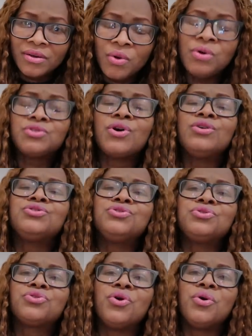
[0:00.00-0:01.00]
Who told
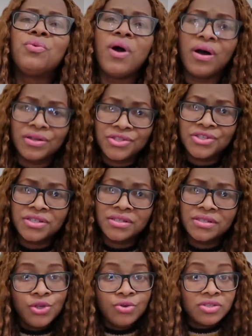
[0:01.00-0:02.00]
you to watch?
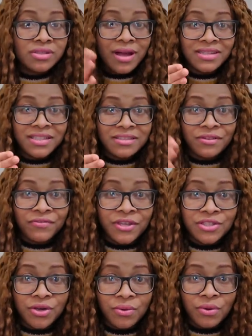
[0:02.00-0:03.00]
You started the
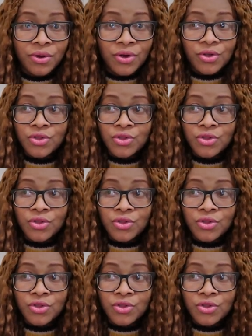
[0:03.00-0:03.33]
video,